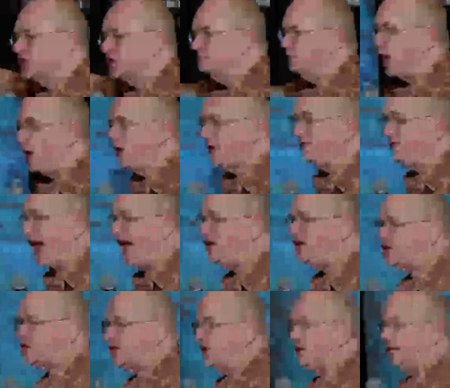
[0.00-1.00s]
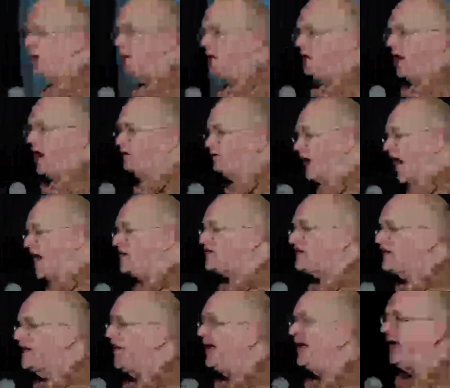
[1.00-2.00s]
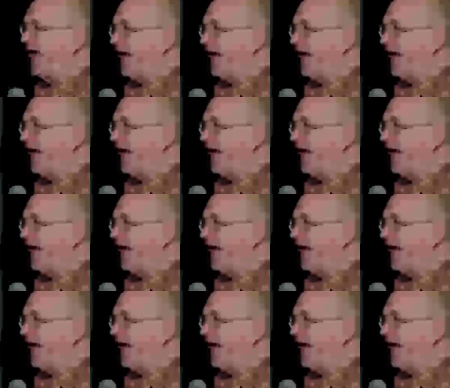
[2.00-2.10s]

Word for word: the motivation of us getting